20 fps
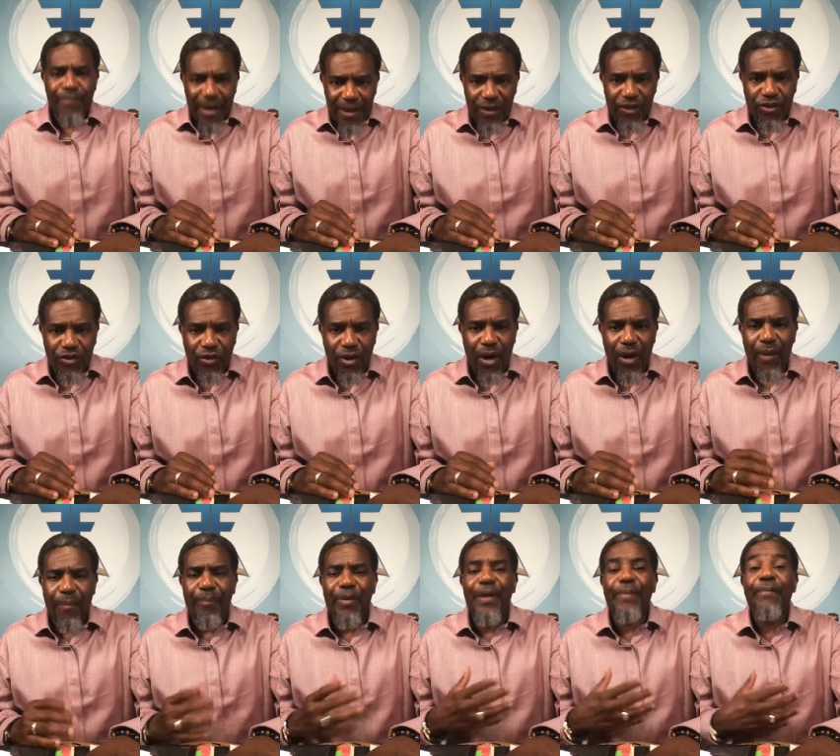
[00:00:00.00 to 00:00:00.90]

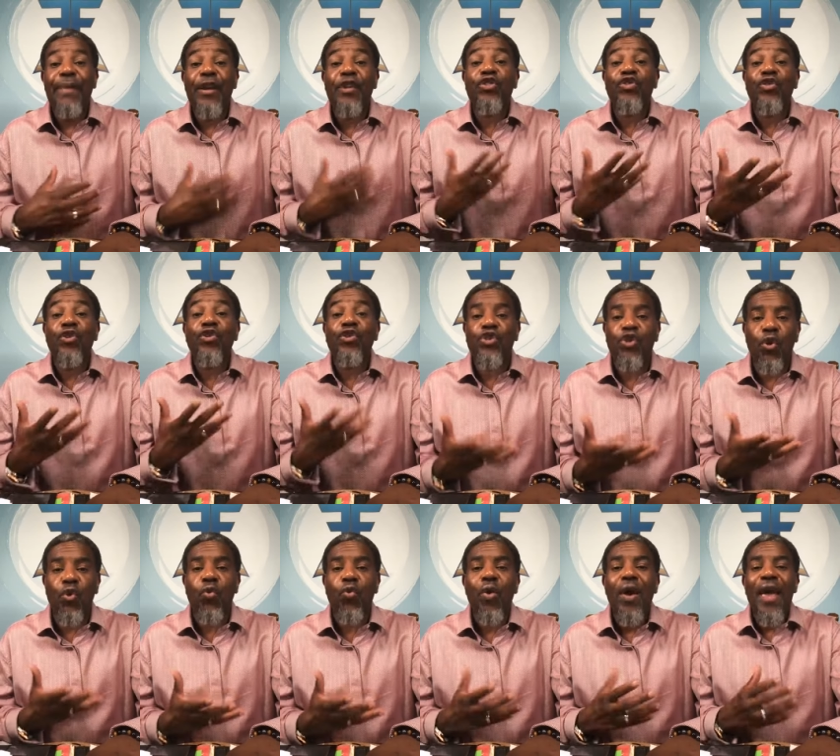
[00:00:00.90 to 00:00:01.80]
minister, be ministered
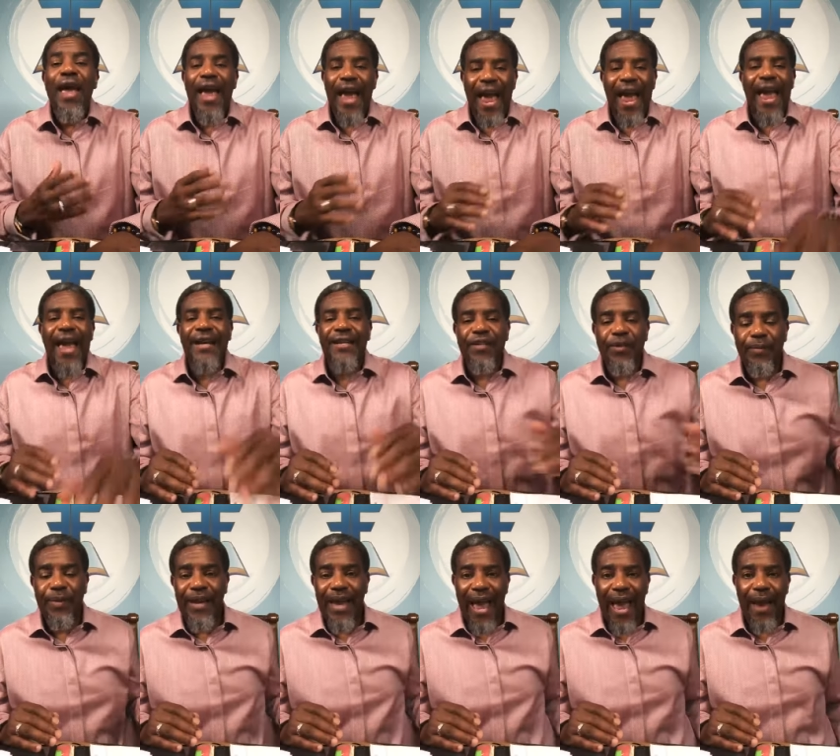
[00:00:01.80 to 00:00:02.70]
to, and
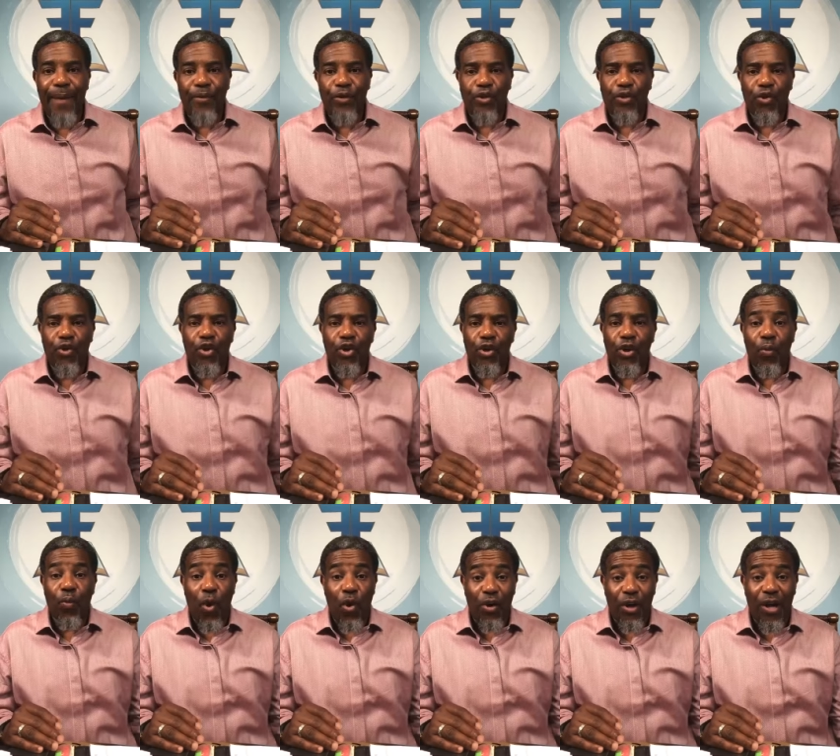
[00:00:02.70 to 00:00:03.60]
to be able to hear
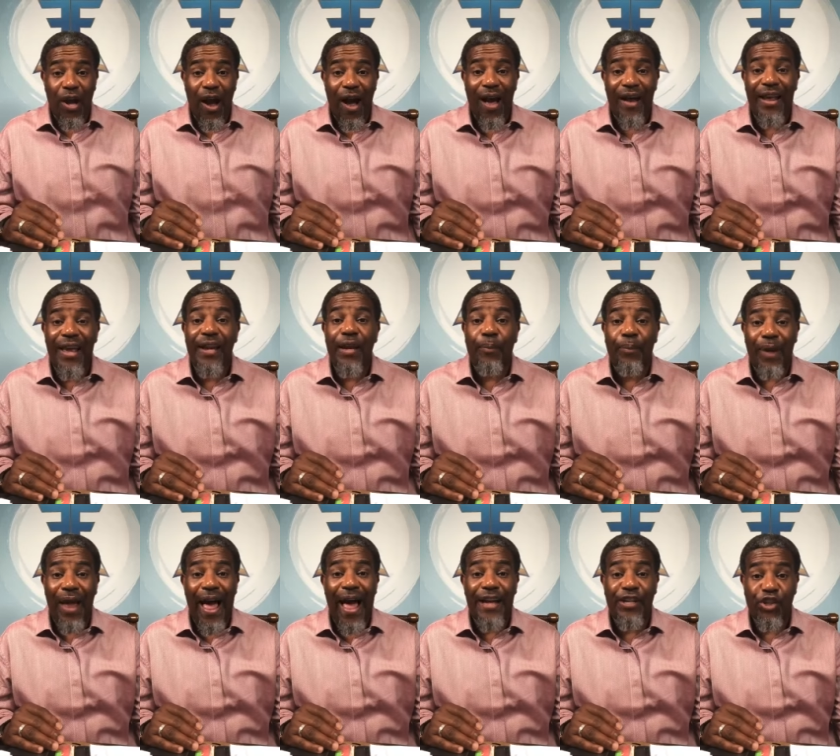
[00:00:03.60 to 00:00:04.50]
the Word of God and
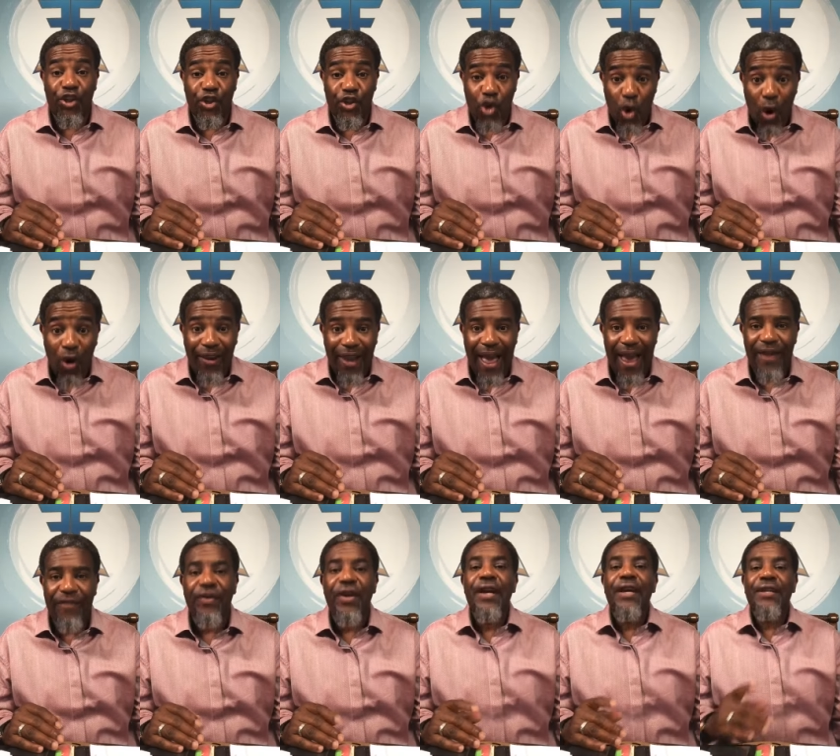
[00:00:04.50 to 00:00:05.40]
apply it to your
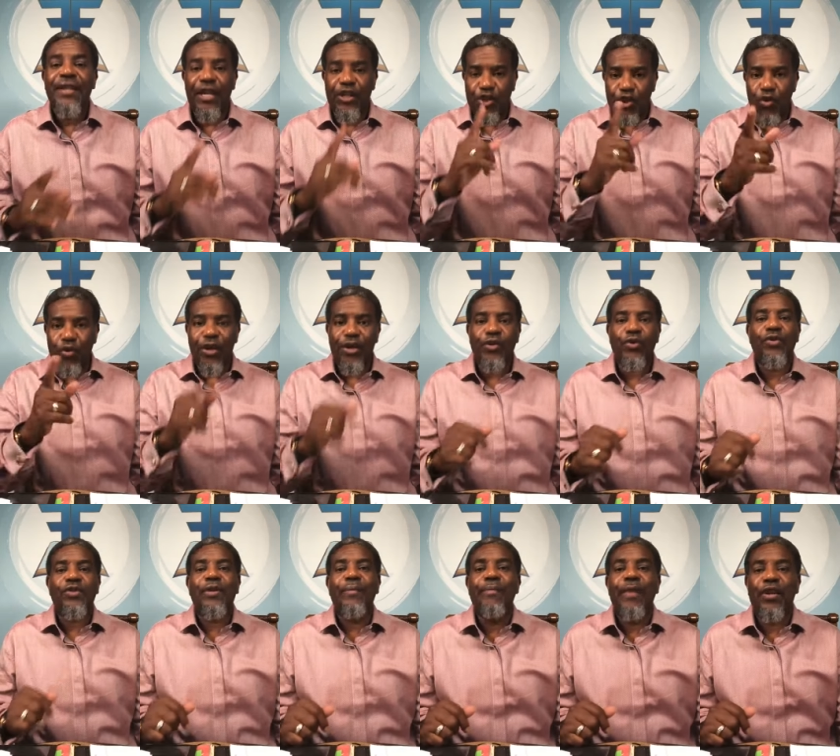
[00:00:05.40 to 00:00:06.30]
life that you can
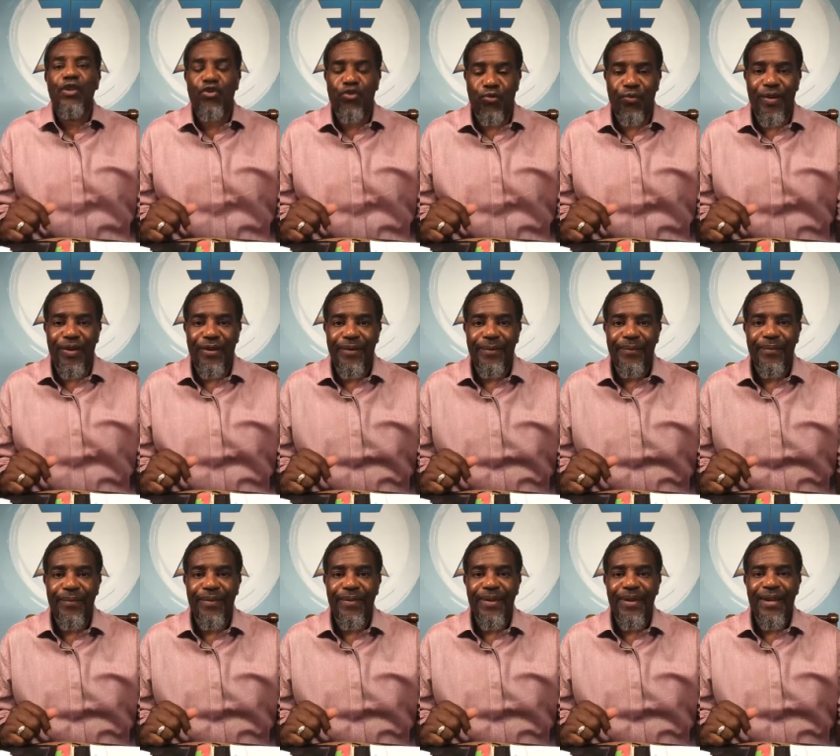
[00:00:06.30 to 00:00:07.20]
do some ministry.
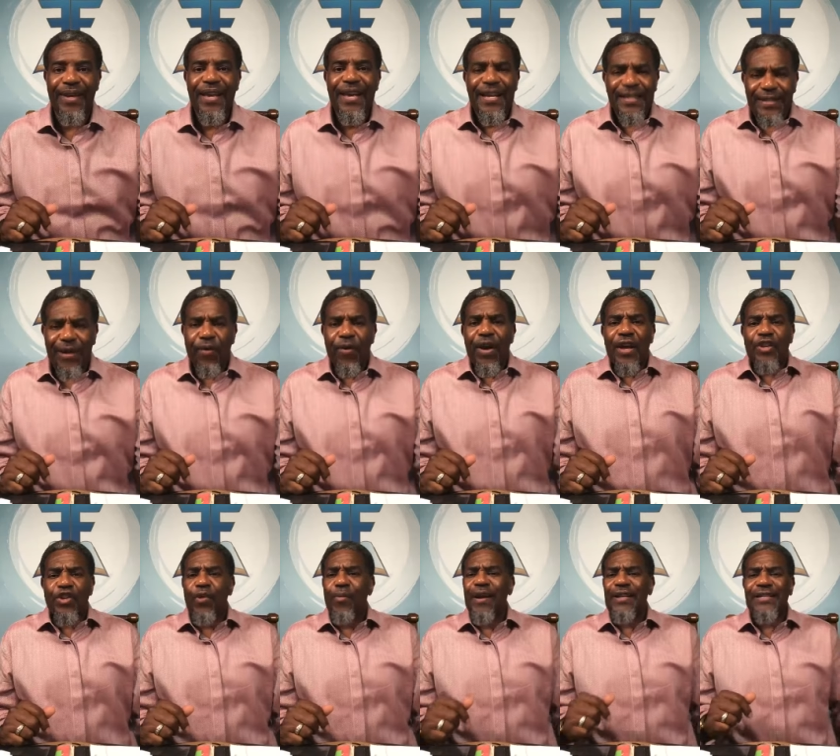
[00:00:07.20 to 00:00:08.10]
So
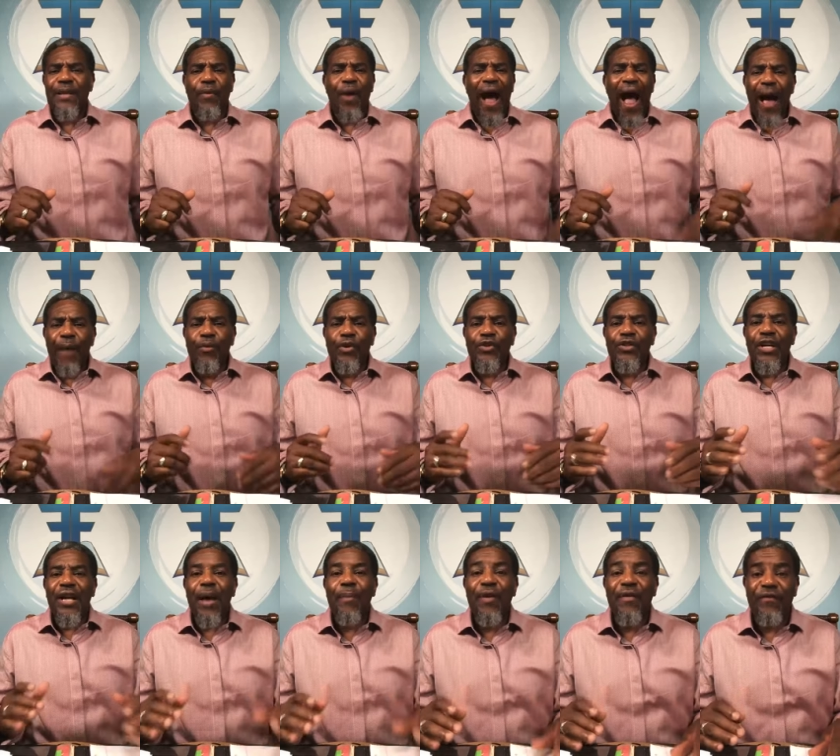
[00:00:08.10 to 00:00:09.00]
you may say, well, I
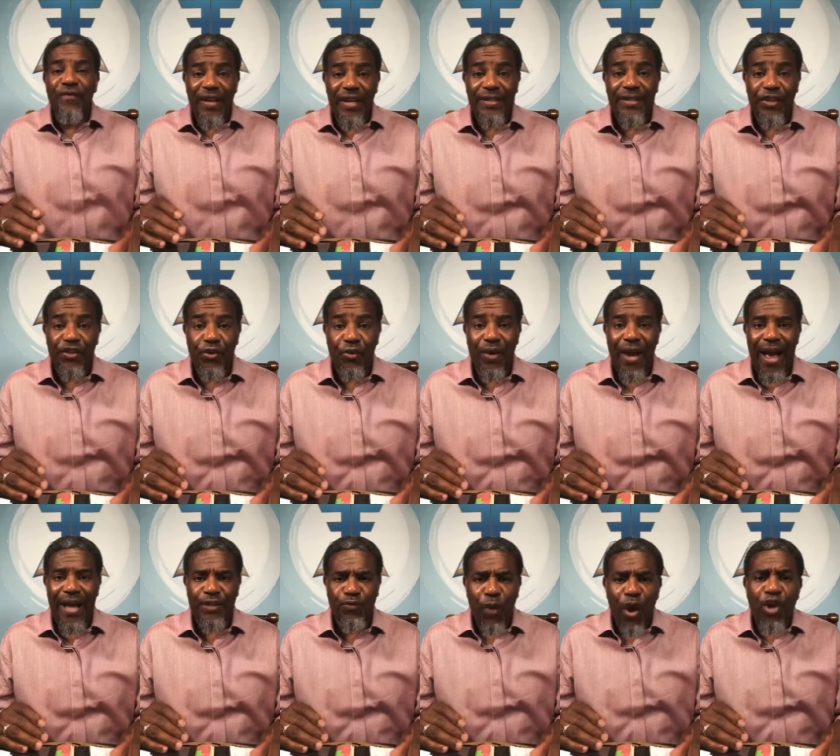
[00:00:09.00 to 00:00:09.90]
want to come and visit you
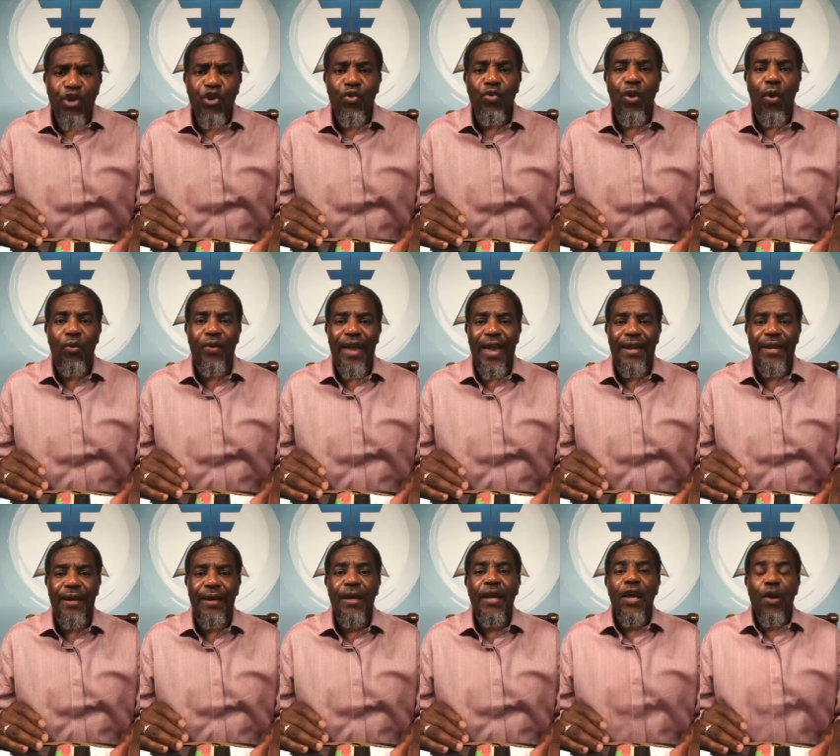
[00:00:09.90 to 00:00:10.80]
guys. Where are you
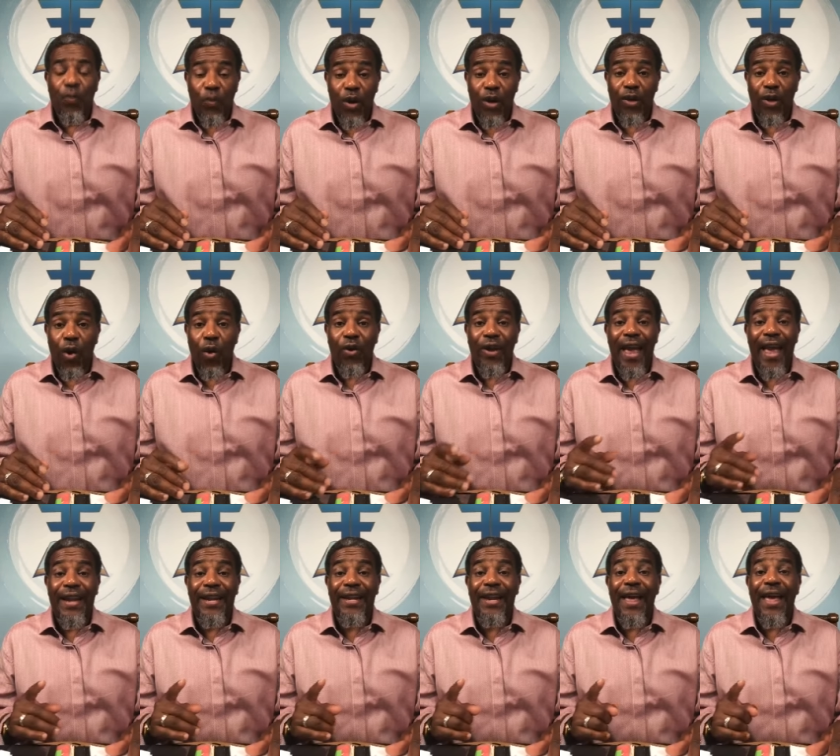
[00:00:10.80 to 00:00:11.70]
located? We're
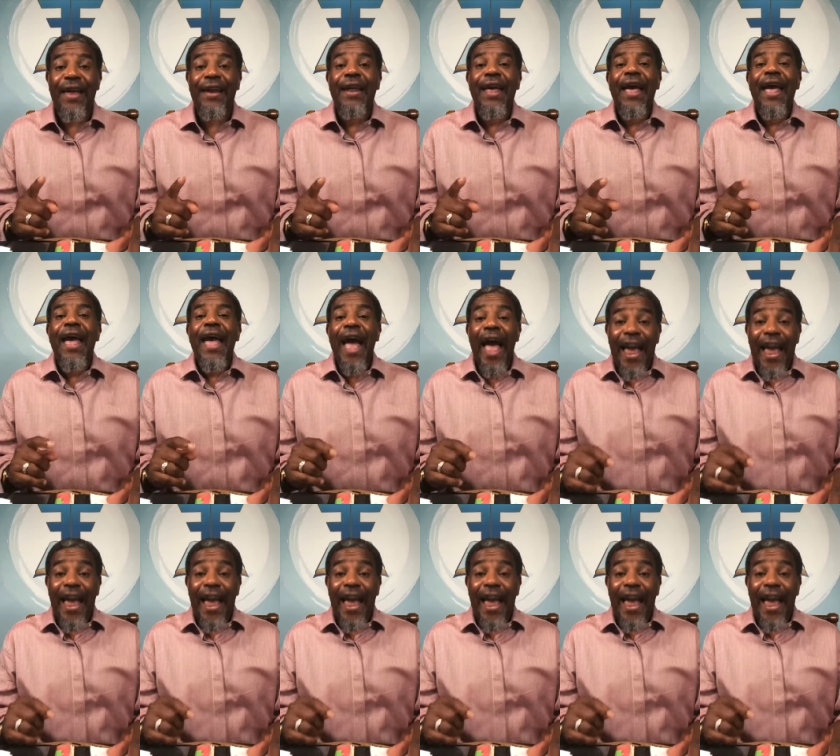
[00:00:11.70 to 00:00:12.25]
located at